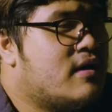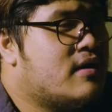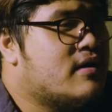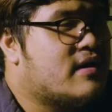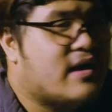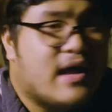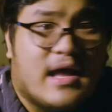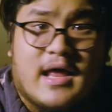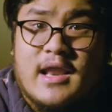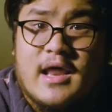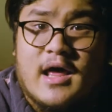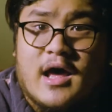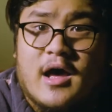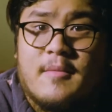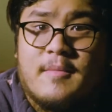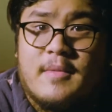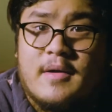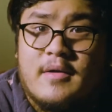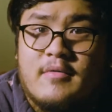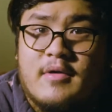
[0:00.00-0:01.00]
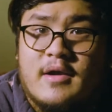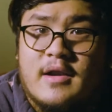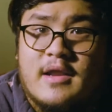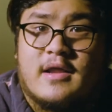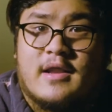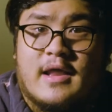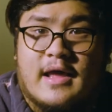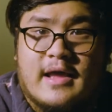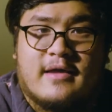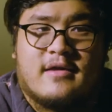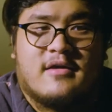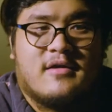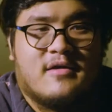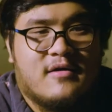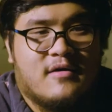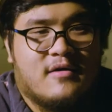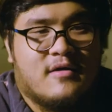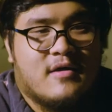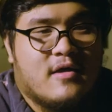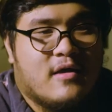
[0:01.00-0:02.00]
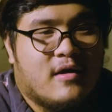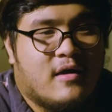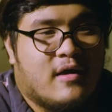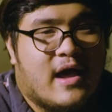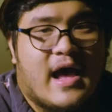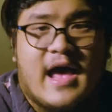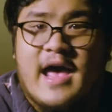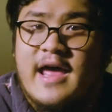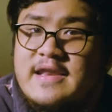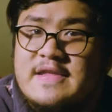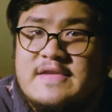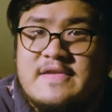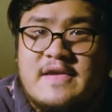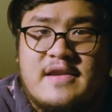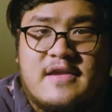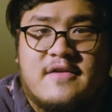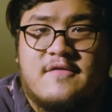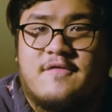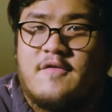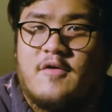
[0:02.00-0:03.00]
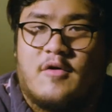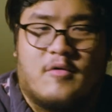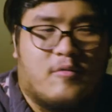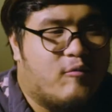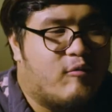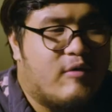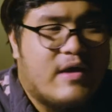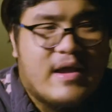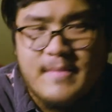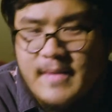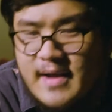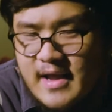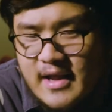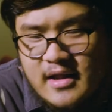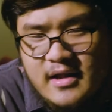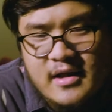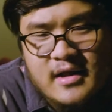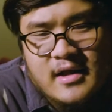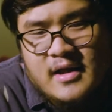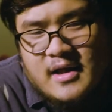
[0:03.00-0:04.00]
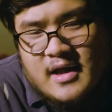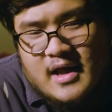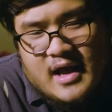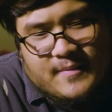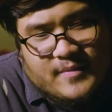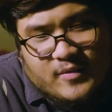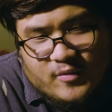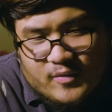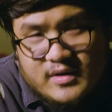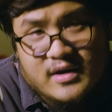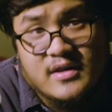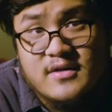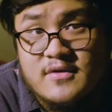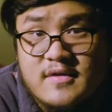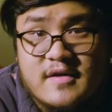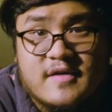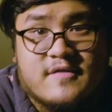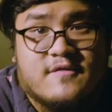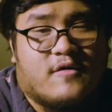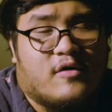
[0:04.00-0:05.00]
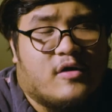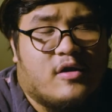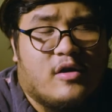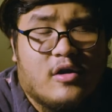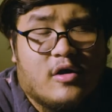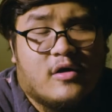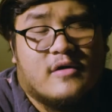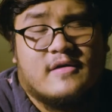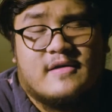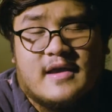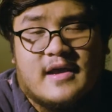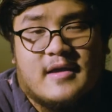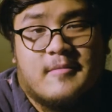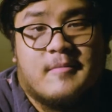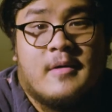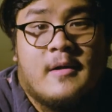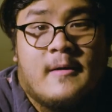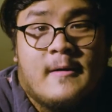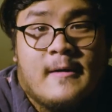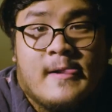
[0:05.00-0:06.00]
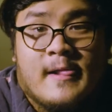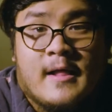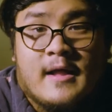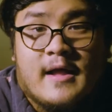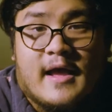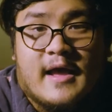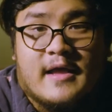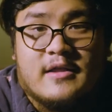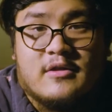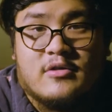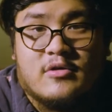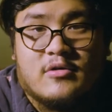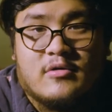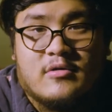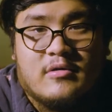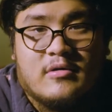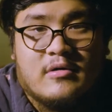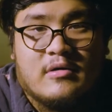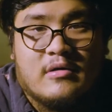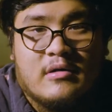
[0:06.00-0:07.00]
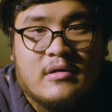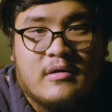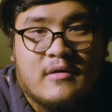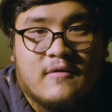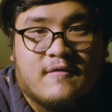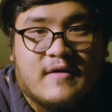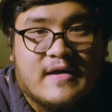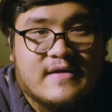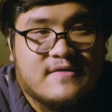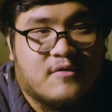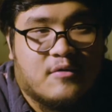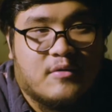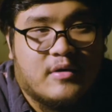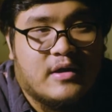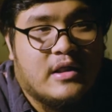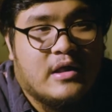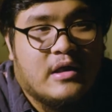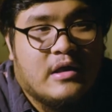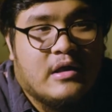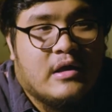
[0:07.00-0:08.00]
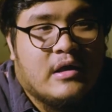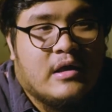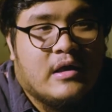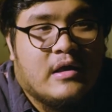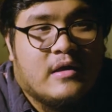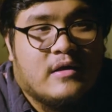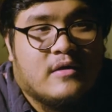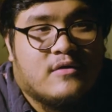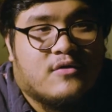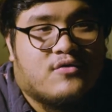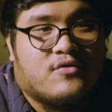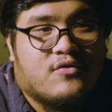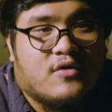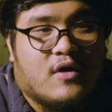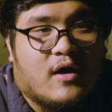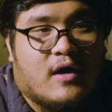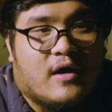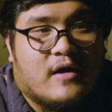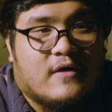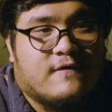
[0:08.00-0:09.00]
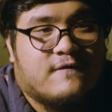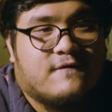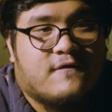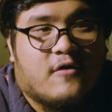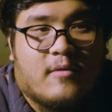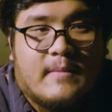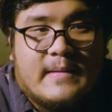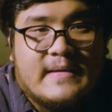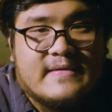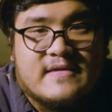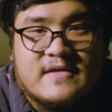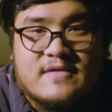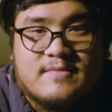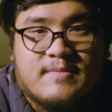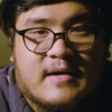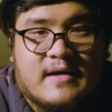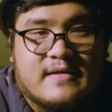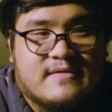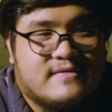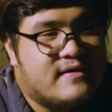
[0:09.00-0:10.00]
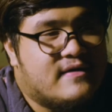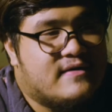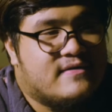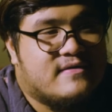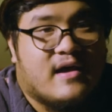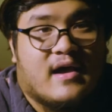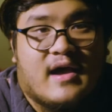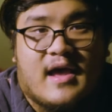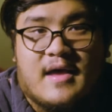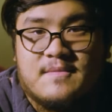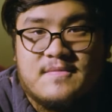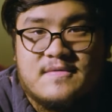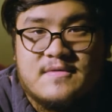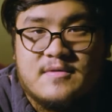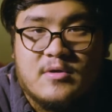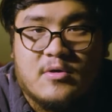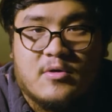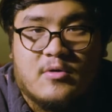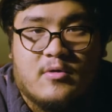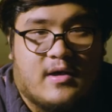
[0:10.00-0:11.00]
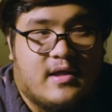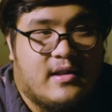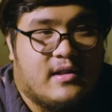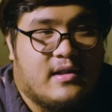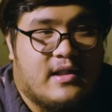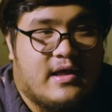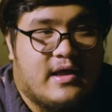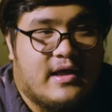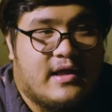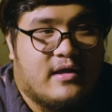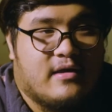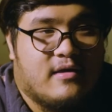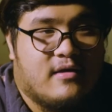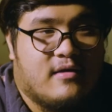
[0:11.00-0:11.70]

get up and running. Like, I had this idea for way back. I've been wanting to do this for a long time, and fast forward, 4 months has passed since MCO, and like,